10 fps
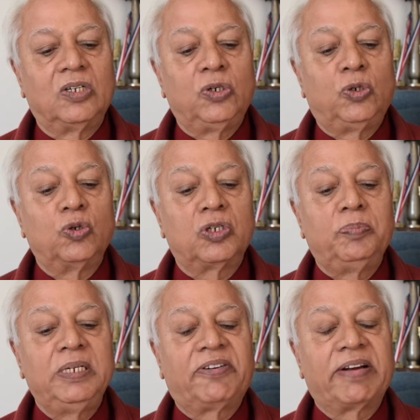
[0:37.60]
Don't
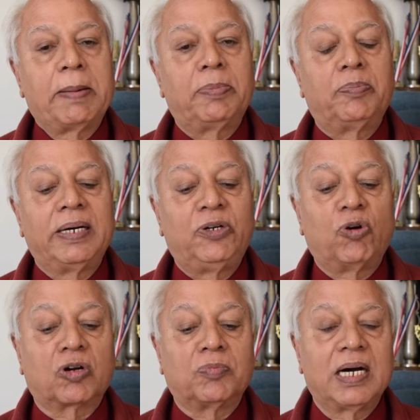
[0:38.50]
be trapped by
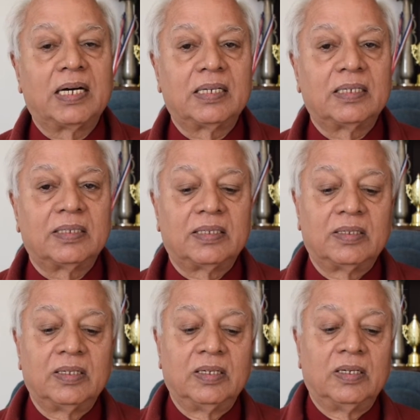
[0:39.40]
dogma,
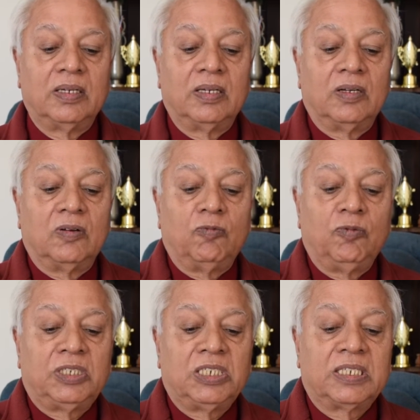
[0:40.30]

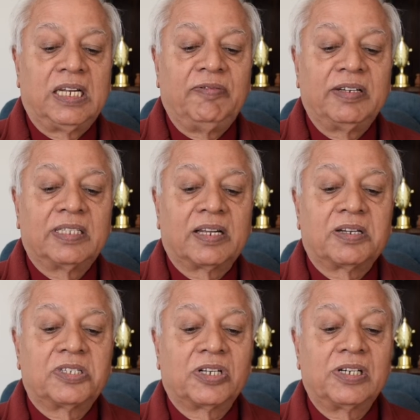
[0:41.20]
which is living the
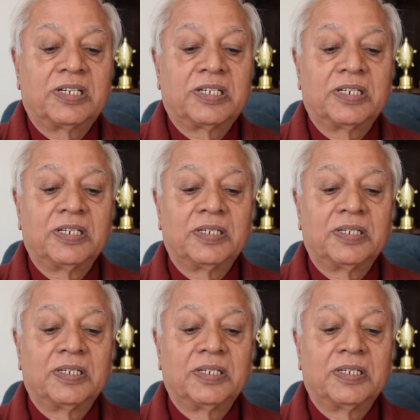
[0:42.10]
result